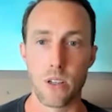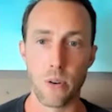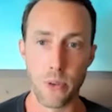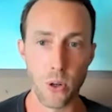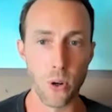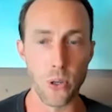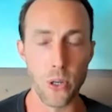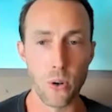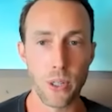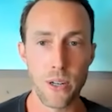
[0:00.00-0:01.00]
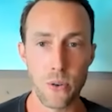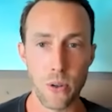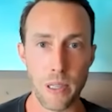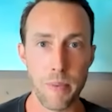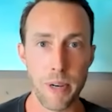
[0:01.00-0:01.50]
So if you're looking to
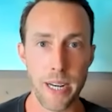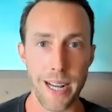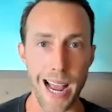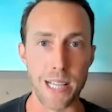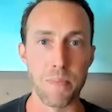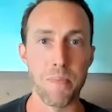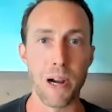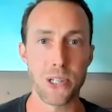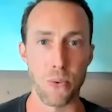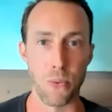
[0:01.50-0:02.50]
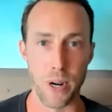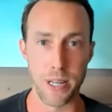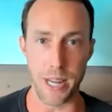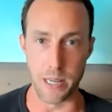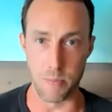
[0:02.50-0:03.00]
eliminate as much
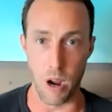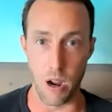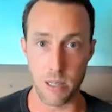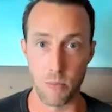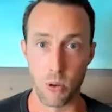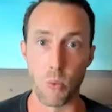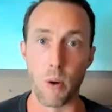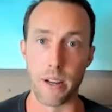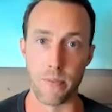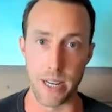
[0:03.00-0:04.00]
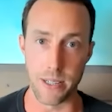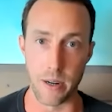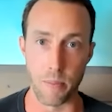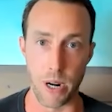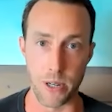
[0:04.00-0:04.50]
risk as possible when
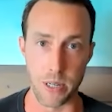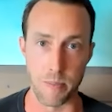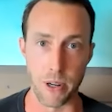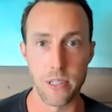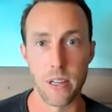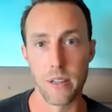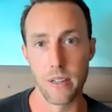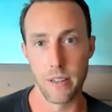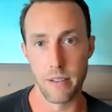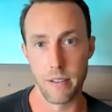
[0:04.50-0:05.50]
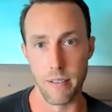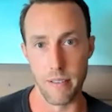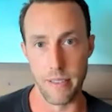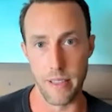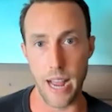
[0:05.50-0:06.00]
investing in precious metals,
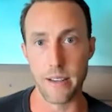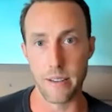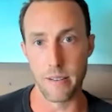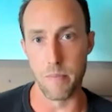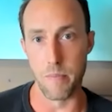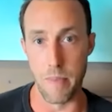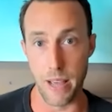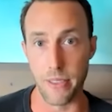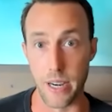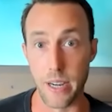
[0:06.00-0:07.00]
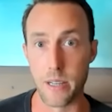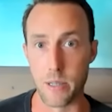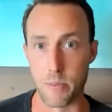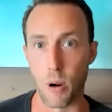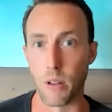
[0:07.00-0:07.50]
that method
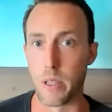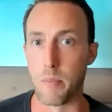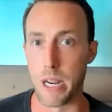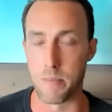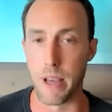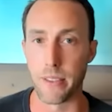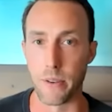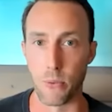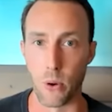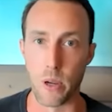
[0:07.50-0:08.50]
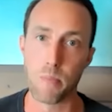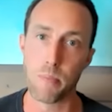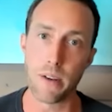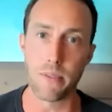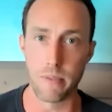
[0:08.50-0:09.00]
is probably the best method for you.
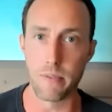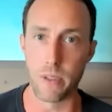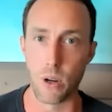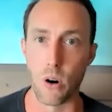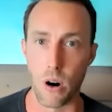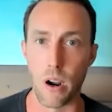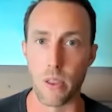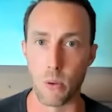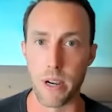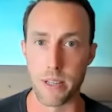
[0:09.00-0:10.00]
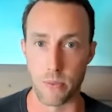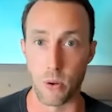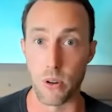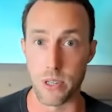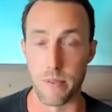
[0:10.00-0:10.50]
But there are other ways,
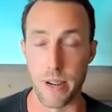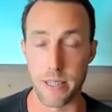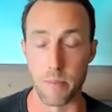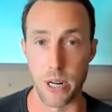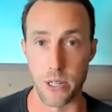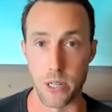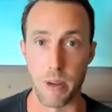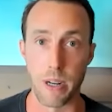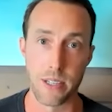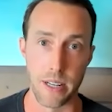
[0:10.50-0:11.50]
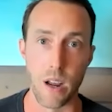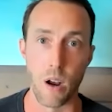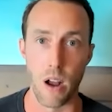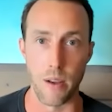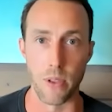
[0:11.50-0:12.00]
of course, to invest in precious metals, and they
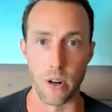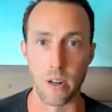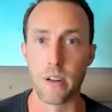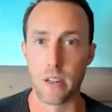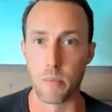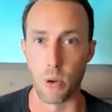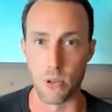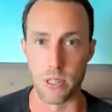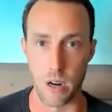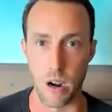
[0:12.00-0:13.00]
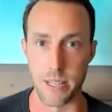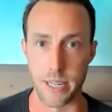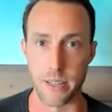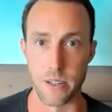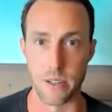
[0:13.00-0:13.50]
all have their pros and cons, I
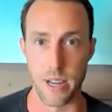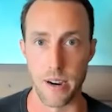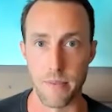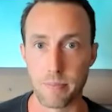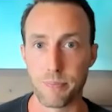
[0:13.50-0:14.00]
guess you could say.